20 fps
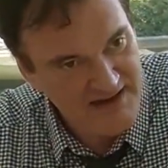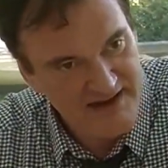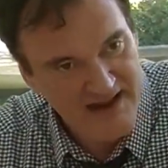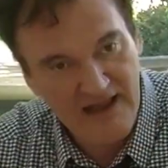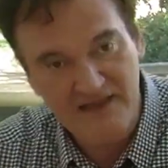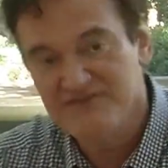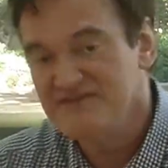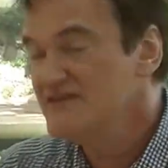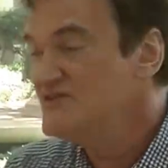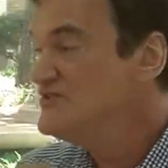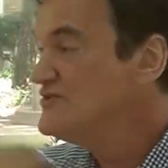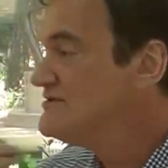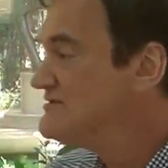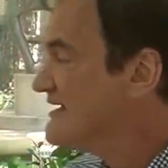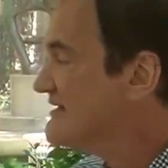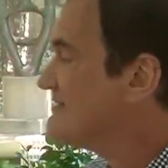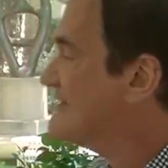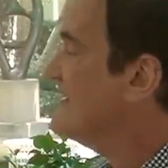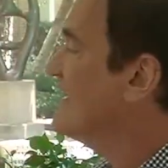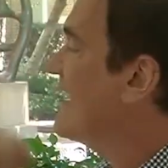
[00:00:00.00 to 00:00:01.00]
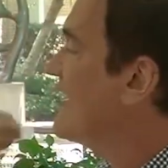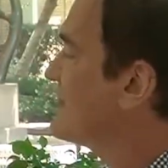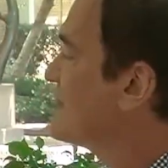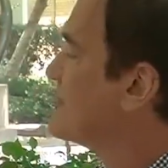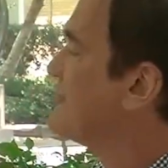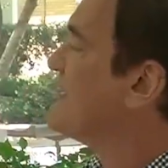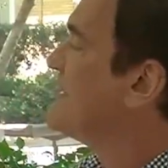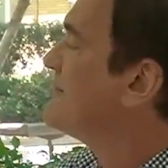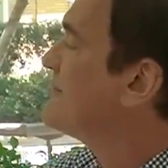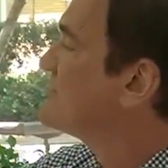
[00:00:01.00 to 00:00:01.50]
And then you let the other
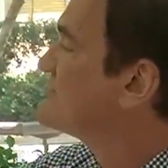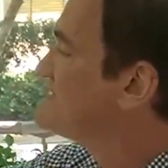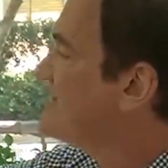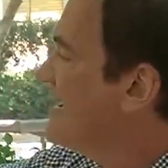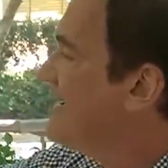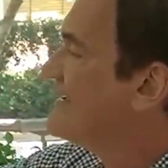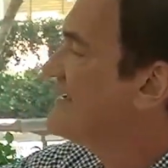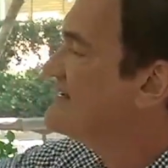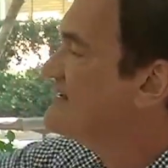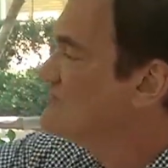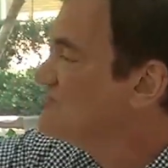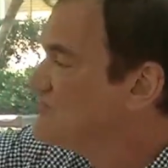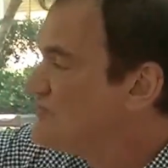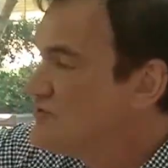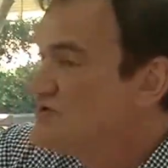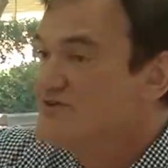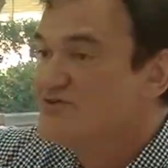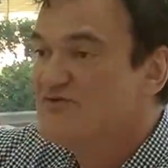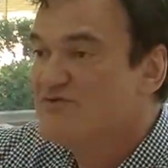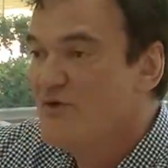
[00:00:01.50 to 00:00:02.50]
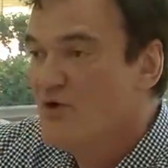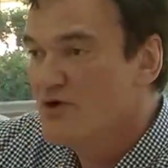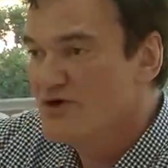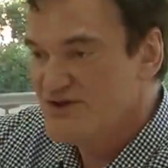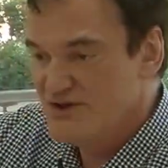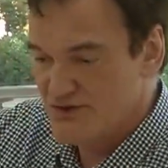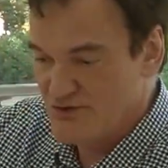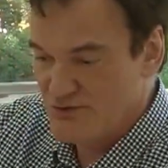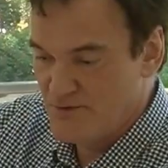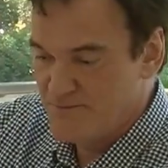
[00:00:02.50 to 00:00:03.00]
people take it and do it for
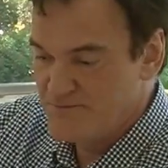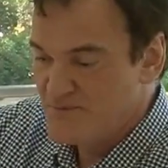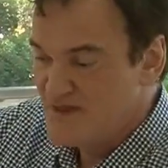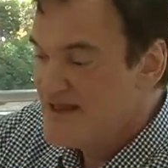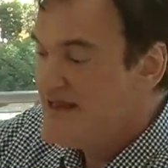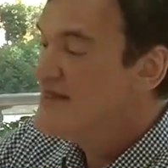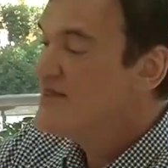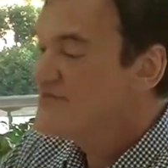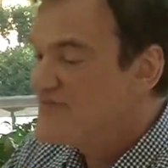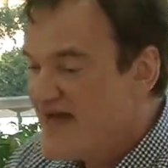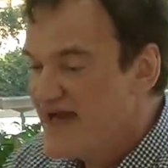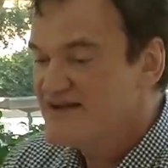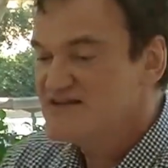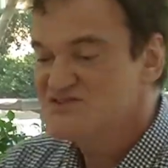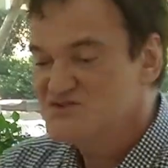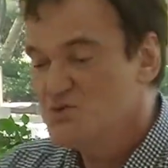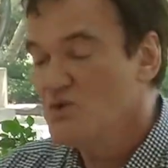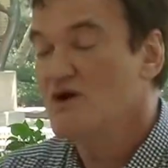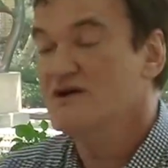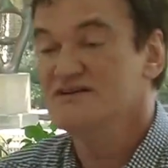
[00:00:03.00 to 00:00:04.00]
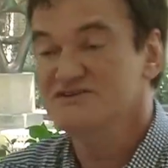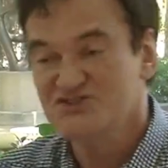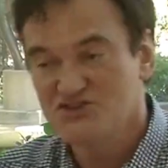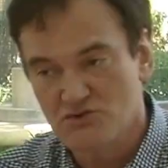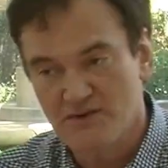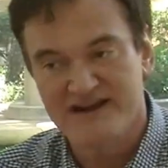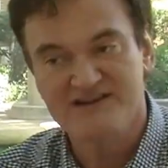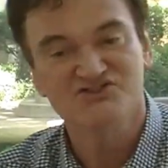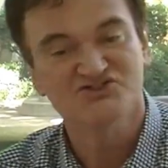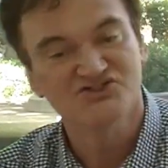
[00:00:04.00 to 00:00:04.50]
you. That is what a
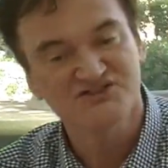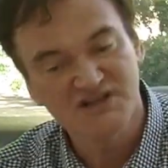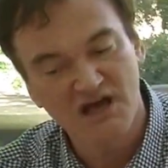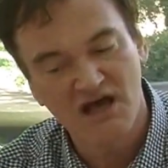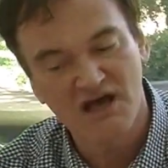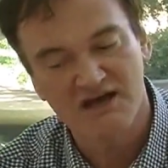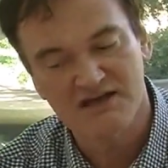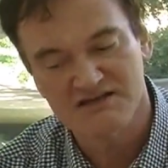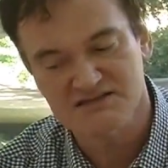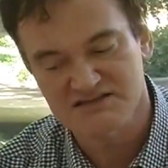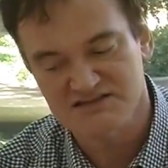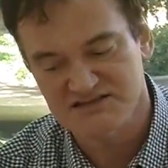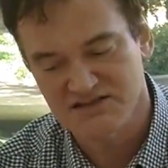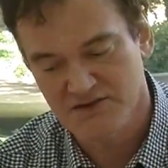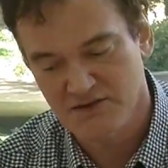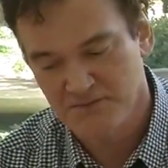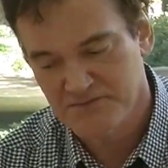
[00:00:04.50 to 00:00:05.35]
director does.